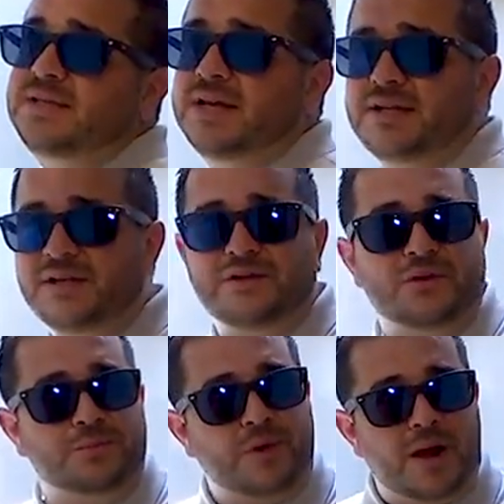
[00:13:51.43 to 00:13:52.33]
standing here,
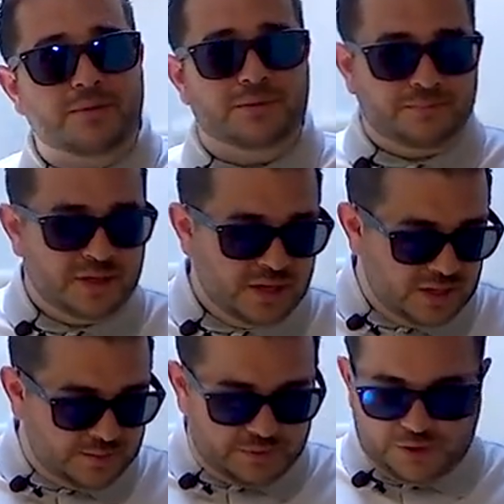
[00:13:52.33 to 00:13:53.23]
no problem.
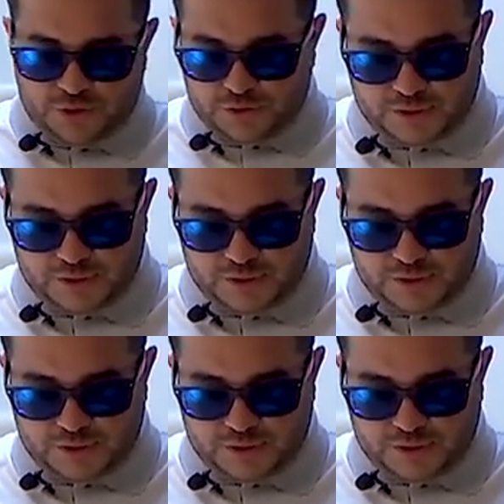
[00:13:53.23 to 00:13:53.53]
You know,